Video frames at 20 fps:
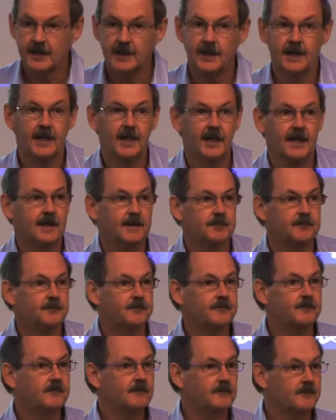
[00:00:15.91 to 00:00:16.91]
Um,
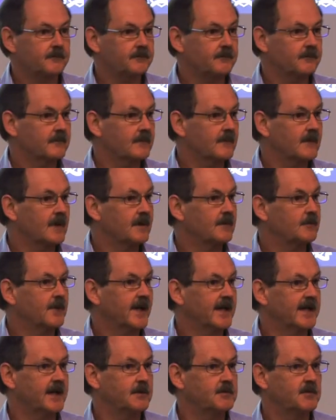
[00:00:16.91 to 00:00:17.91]

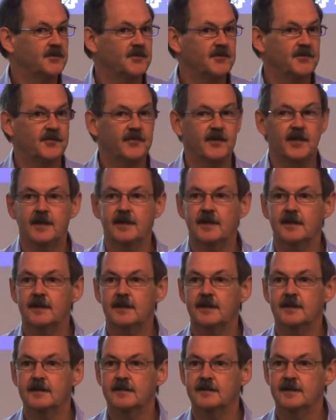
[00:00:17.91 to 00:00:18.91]
my name is uh,
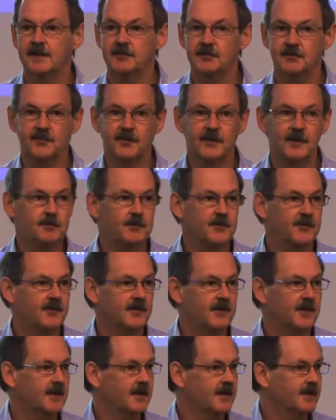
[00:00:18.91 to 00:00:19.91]
David Phillips,
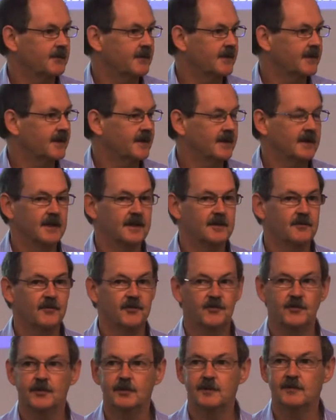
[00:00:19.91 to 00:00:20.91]
and I'm the head of
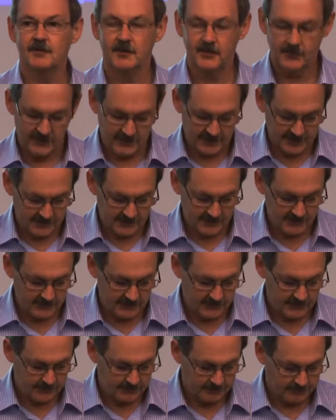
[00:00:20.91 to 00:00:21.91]
the School of Earth
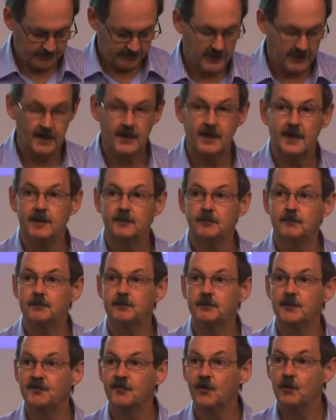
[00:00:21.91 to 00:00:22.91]
Sciences. Um,
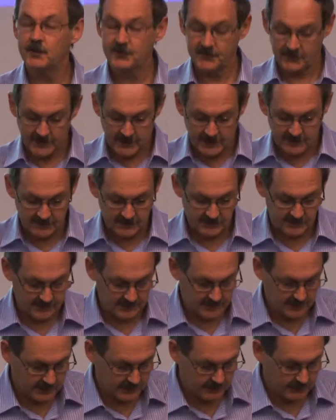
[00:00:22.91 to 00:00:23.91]
before we start,
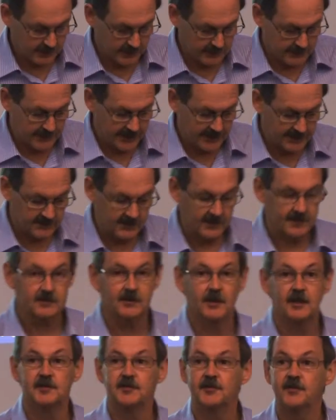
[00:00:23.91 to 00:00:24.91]
um, I'd like to
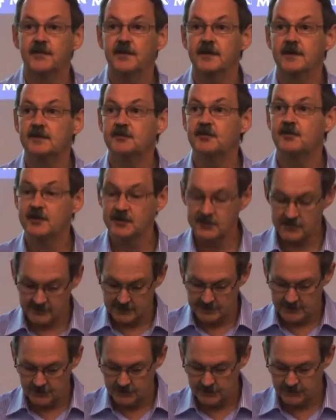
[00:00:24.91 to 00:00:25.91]
acknowledge the
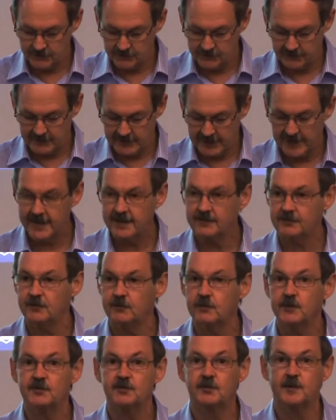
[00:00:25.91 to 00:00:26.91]
traditional owners of the land
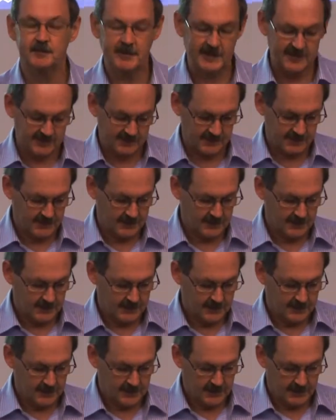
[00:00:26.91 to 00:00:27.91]
on which we meet,
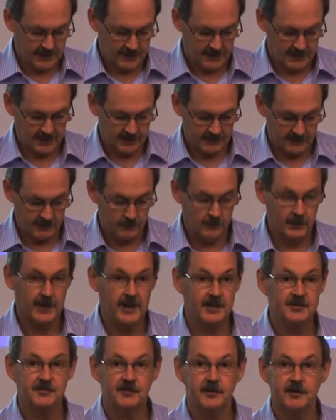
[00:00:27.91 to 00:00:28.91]
and the
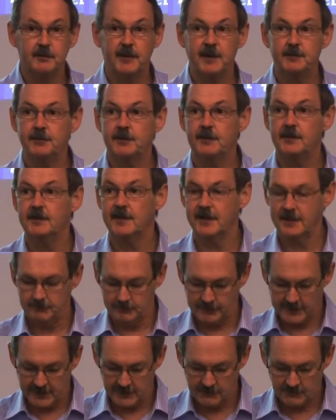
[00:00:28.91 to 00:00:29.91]
Wurundjeri people,
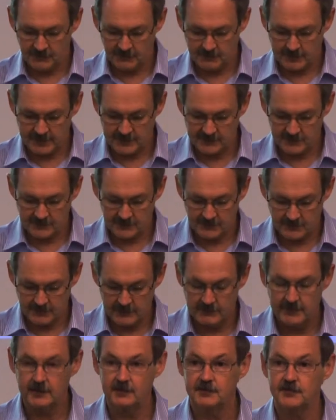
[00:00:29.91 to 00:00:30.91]
and pay respects to the
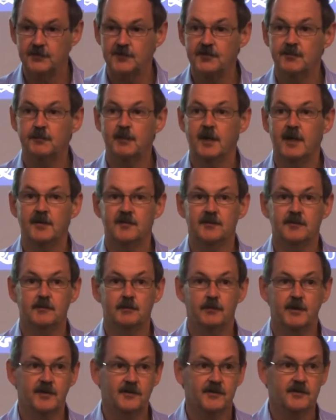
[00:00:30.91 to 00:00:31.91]
elders past
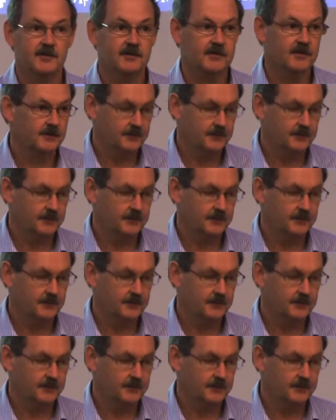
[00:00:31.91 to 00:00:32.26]
and present.